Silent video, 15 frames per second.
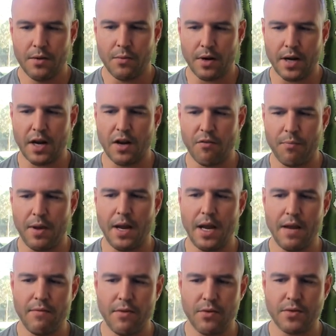What kind of
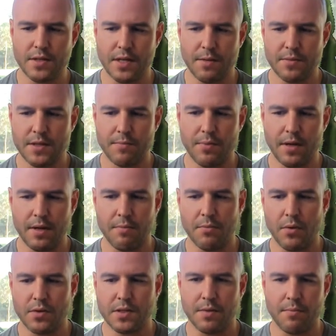behavior seems to be
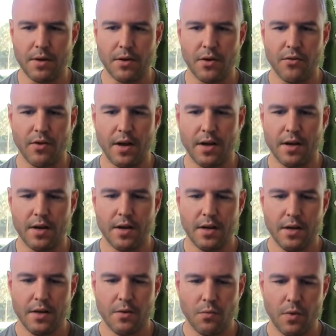most ameliorated
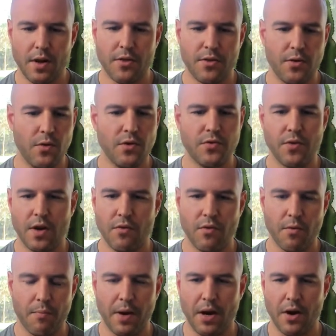with nutrient
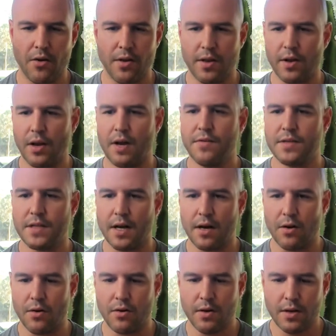repair and the
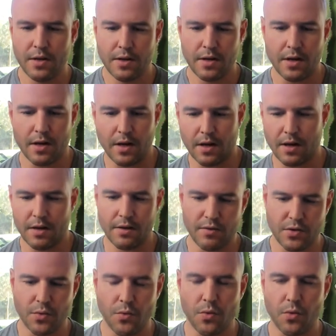lifestyle? Uh,
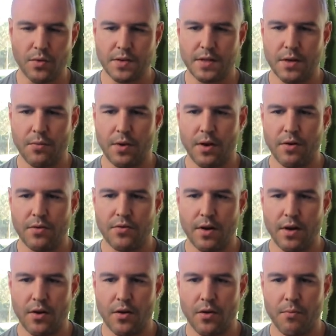tools that we try
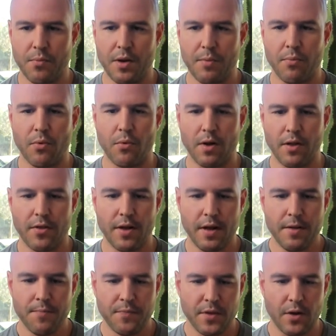to arm people with.
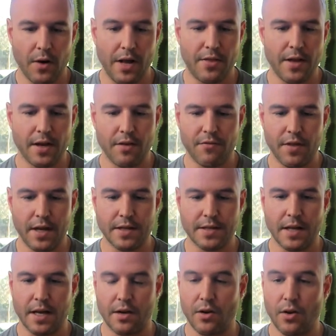You know, I think of
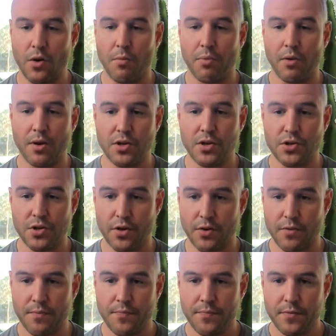things like low blood
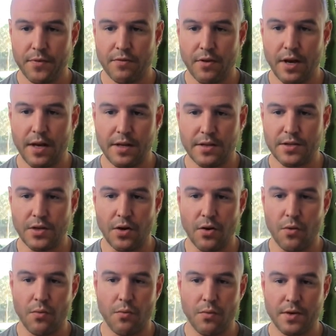sugar right? And
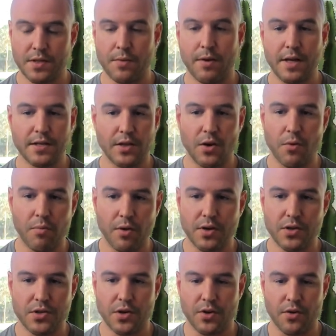so when someone has low blood
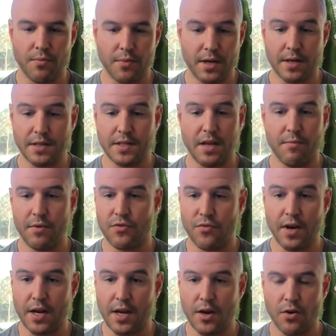sugar because they've been
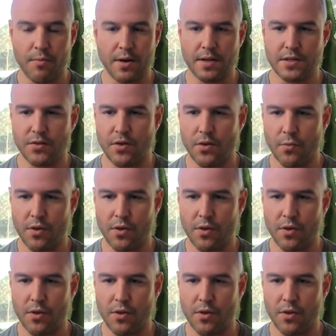drinking or because they're in